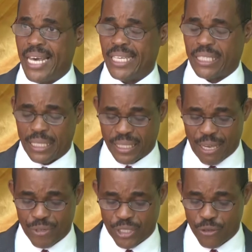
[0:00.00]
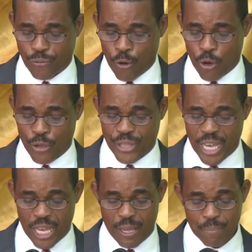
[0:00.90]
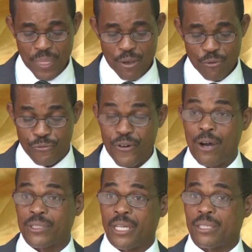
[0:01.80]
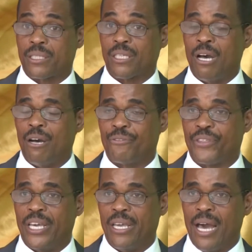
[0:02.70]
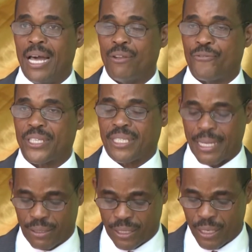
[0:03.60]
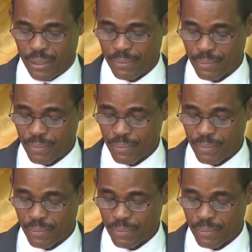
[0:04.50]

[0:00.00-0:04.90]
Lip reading: 1974, the founders of the Alpha Center